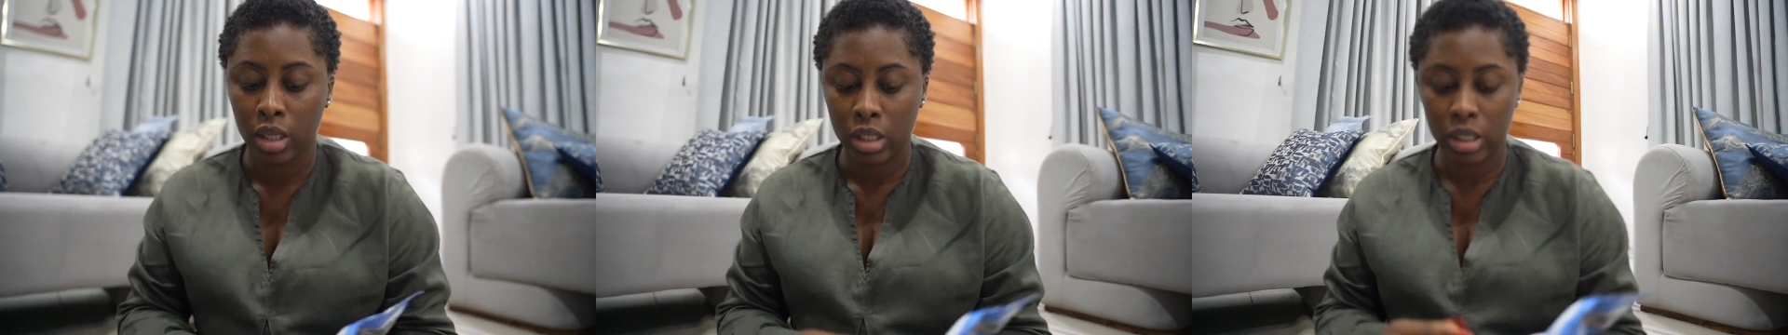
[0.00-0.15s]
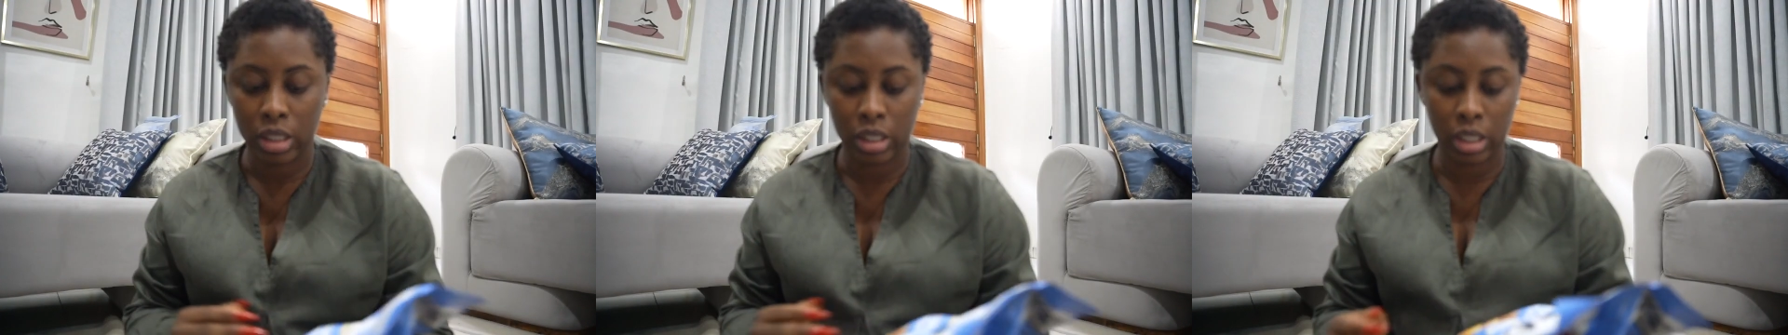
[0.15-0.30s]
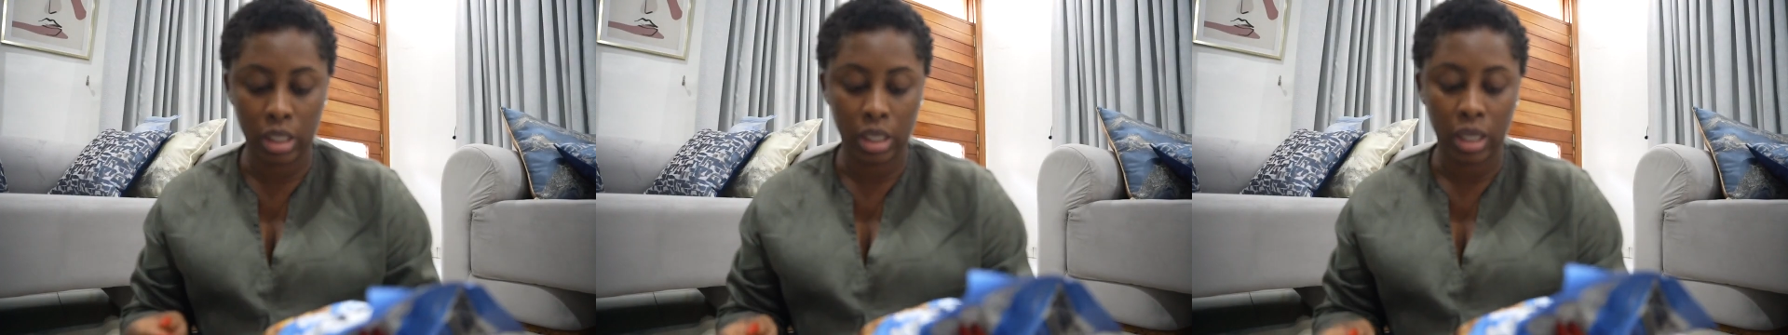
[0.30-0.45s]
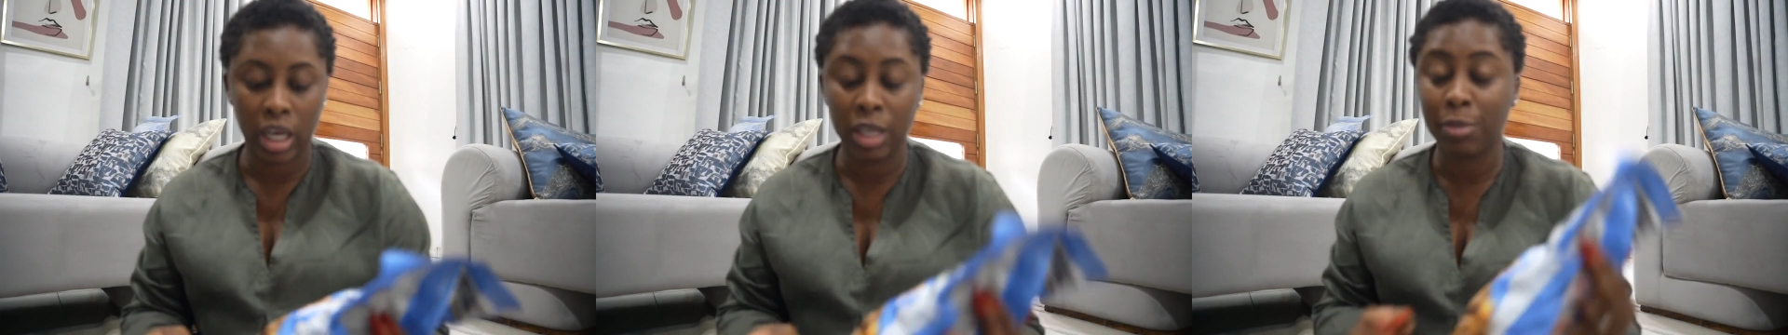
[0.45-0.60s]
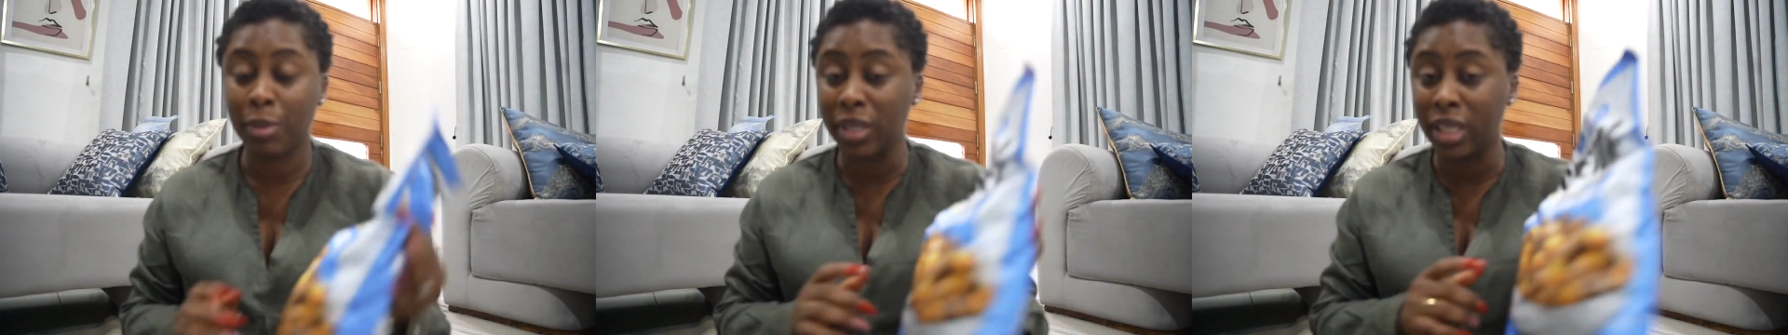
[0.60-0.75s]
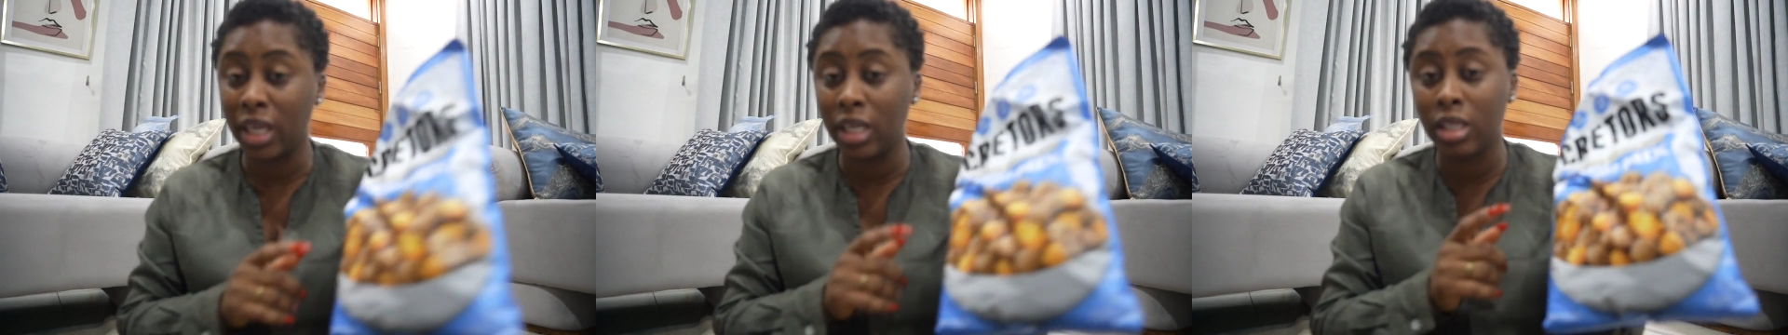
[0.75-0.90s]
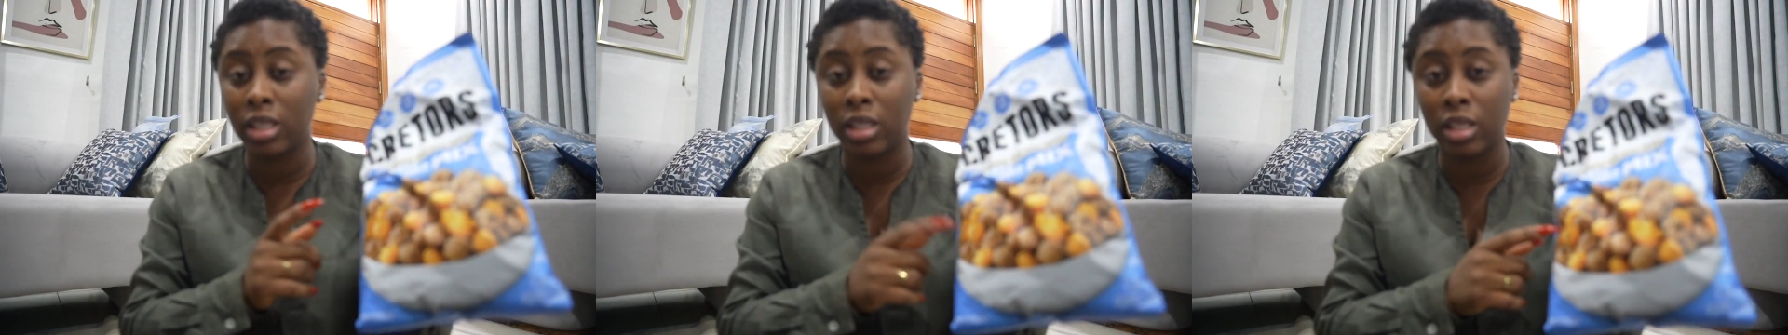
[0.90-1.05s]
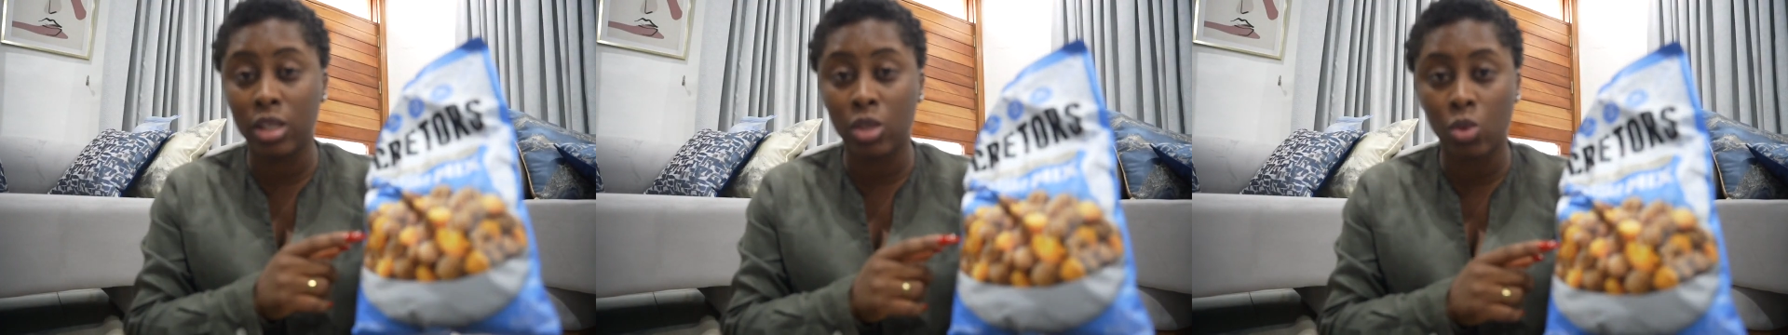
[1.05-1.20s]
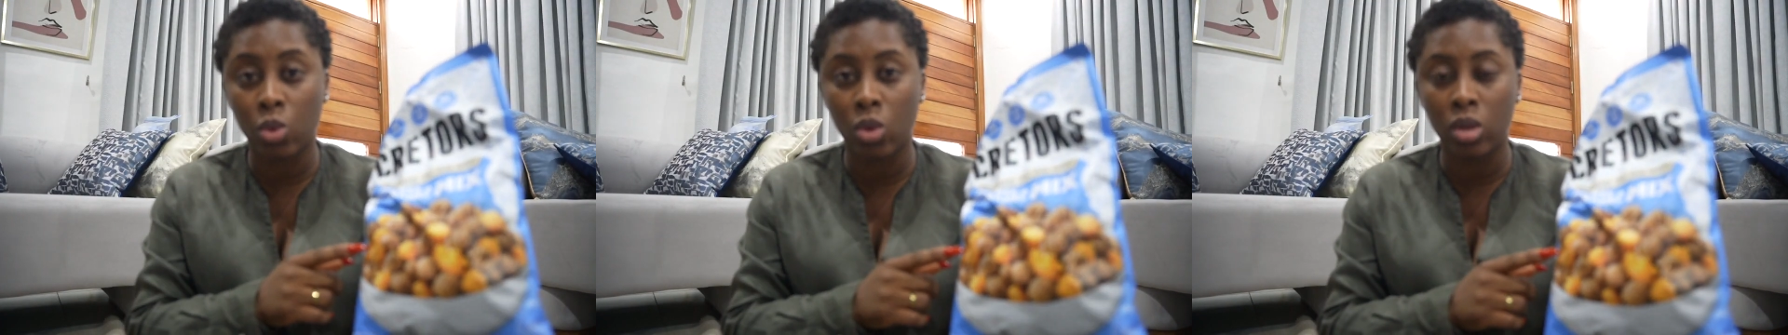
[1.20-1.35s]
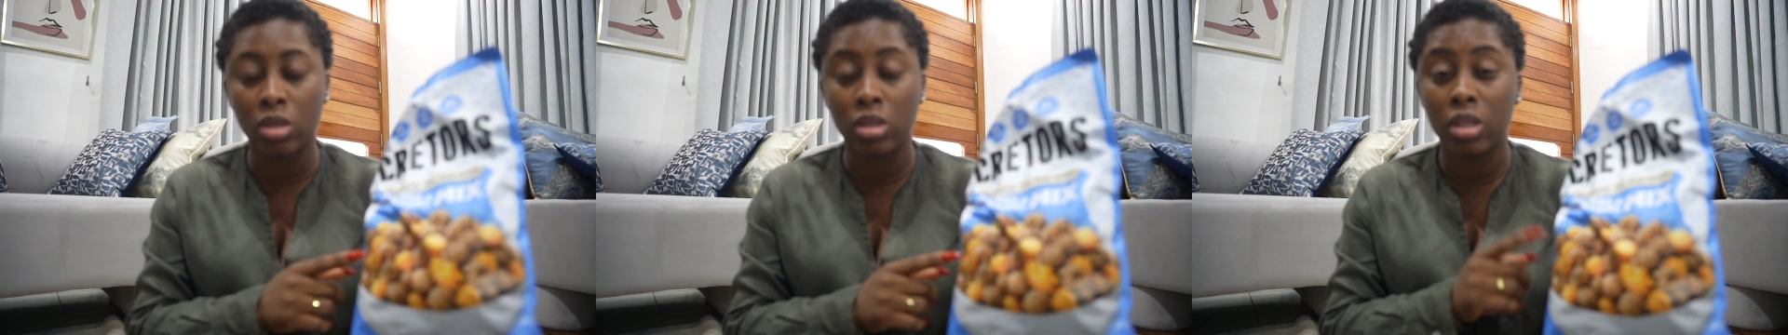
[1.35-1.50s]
See, especially this one,